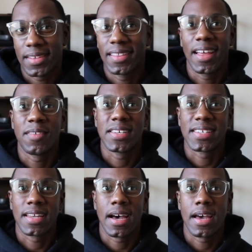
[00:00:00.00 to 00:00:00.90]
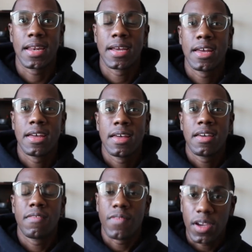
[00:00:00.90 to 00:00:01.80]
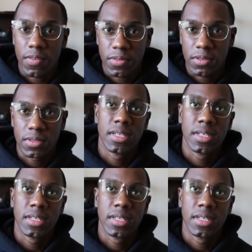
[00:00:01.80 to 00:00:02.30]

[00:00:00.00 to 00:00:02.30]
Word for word: Love is not fearful.